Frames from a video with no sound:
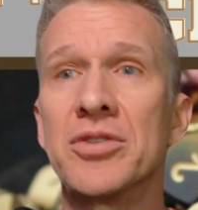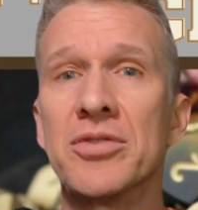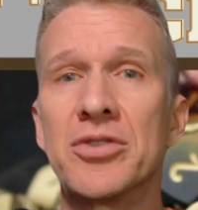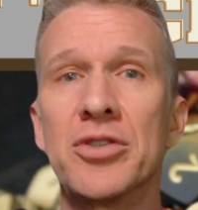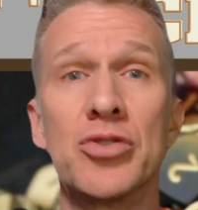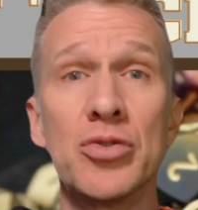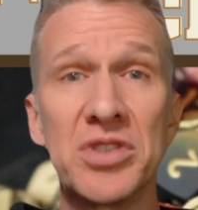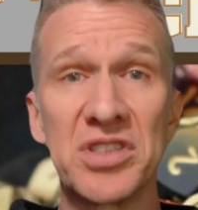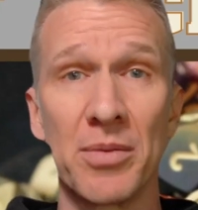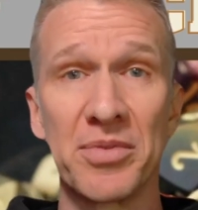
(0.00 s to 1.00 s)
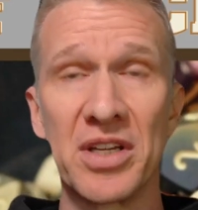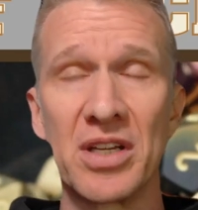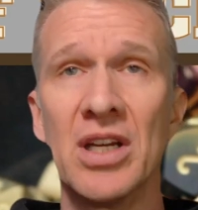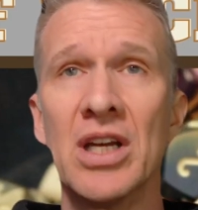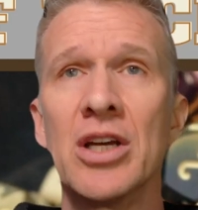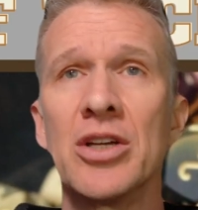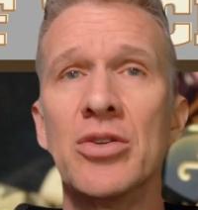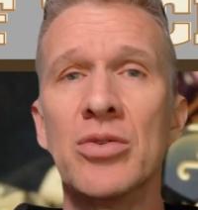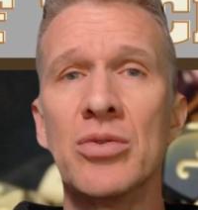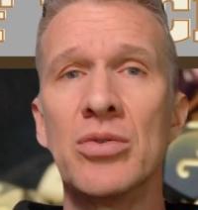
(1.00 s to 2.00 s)
do something,
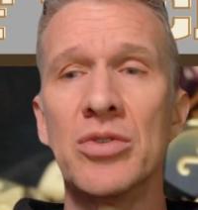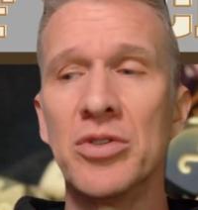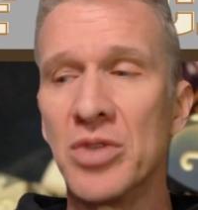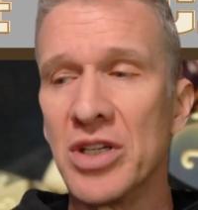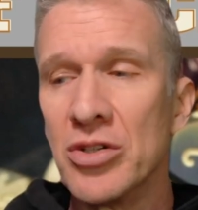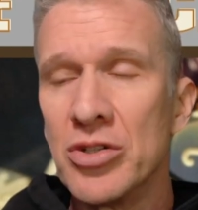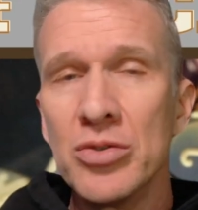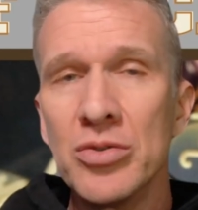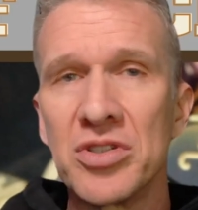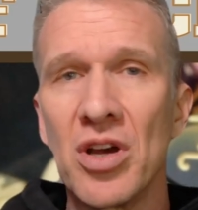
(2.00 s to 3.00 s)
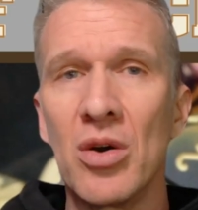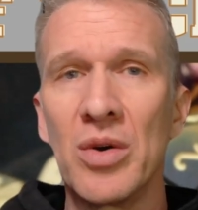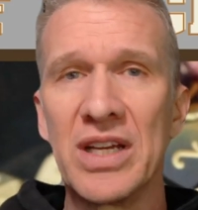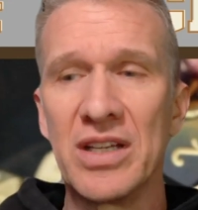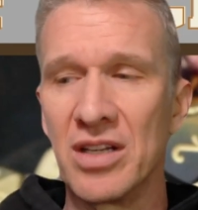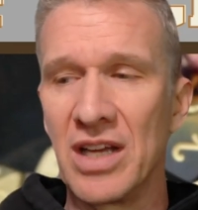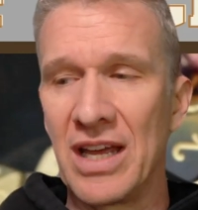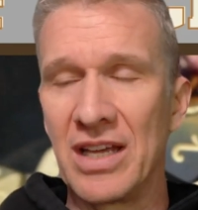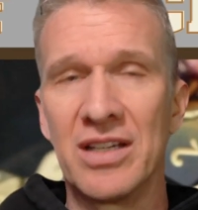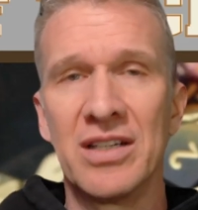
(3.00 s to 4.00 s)
you can do so in
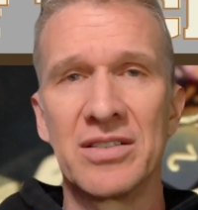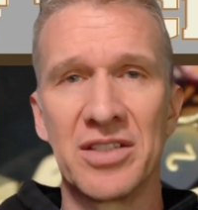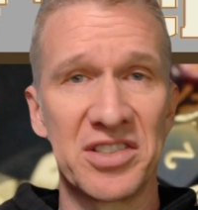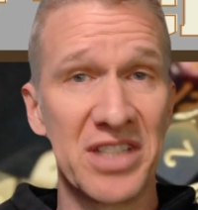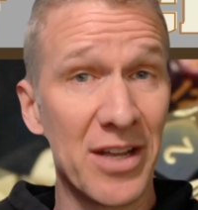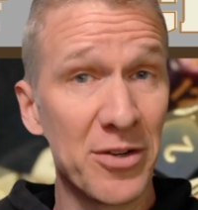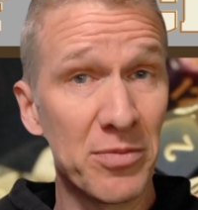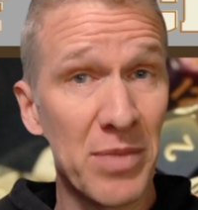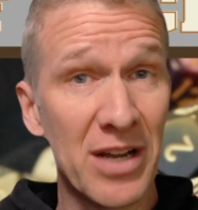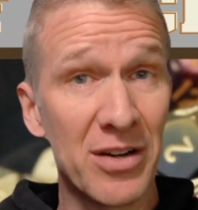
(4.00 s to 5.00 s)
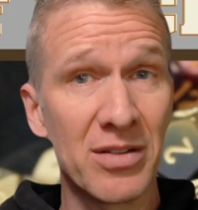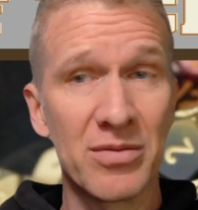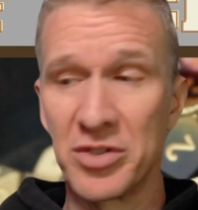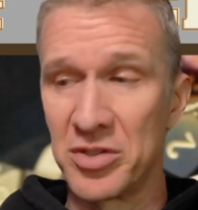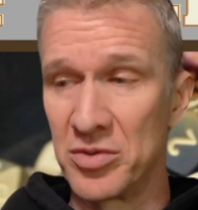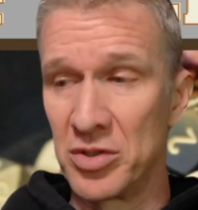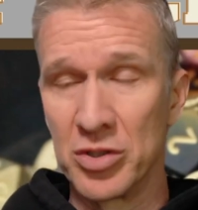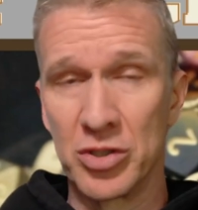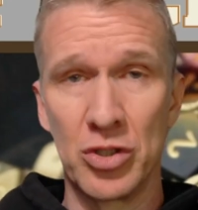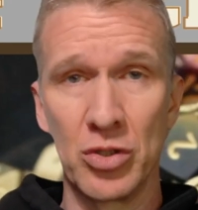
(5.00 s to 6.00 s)
the standard manner, which you
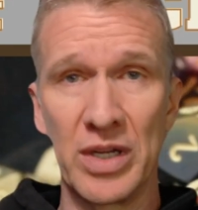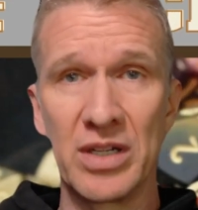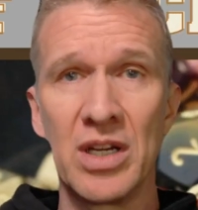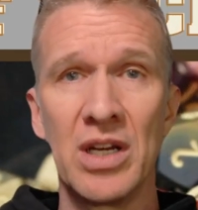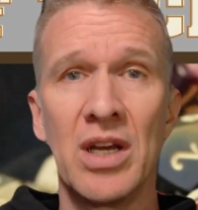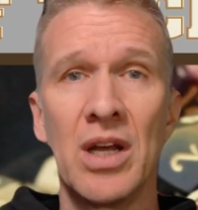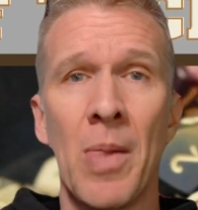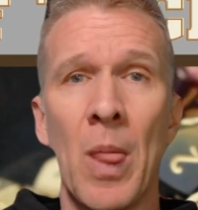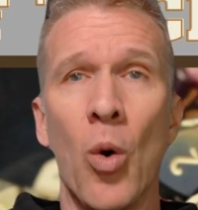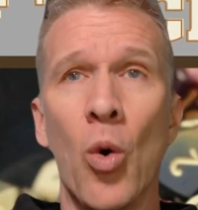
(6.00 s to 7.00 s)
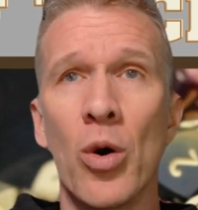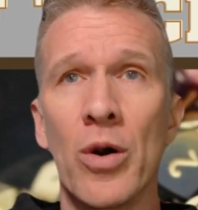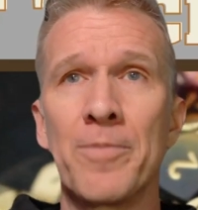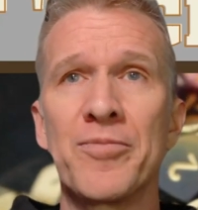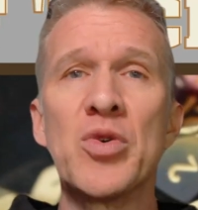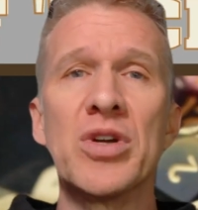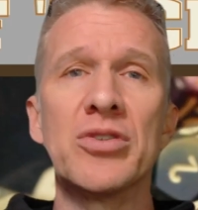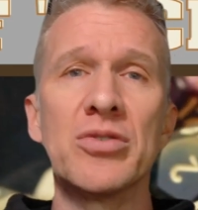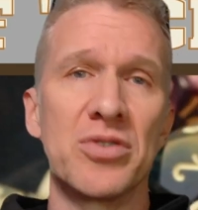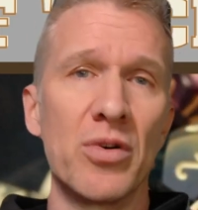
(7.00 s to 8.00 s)
just do it, or you can
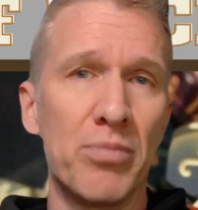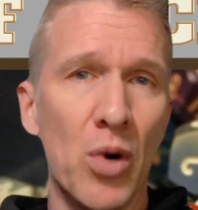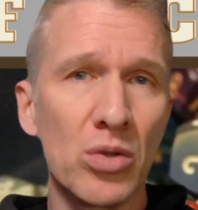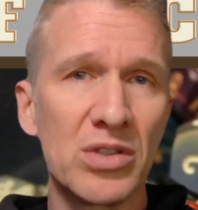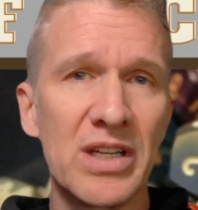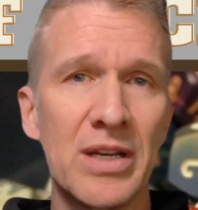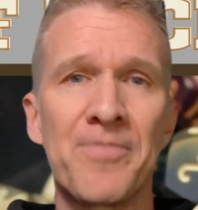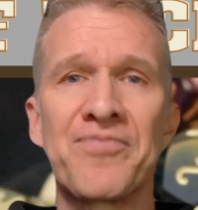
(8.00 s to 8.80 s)
do so boldly,